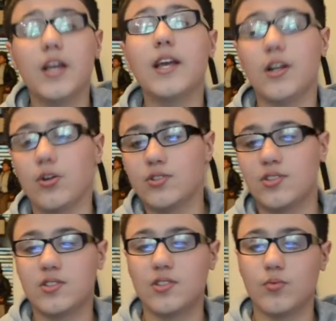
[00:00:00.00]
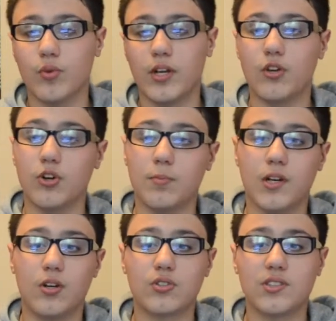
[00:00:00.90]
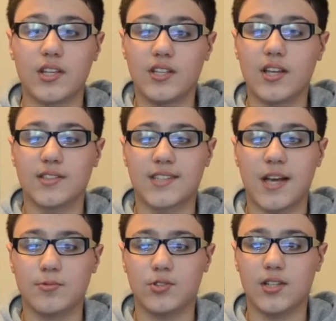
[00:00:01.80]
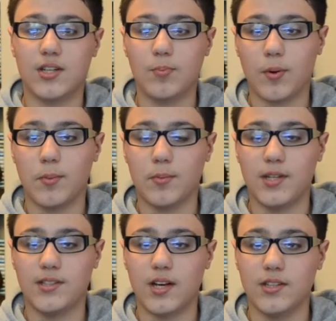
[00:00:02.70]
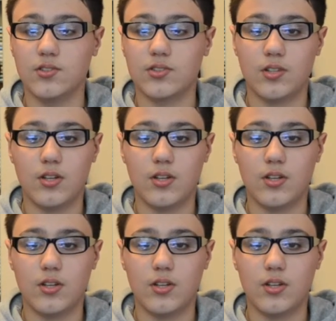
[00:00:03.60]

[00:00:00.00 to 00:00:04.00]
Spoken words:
It looks really good, but it looks like he gets captured and he probably dies.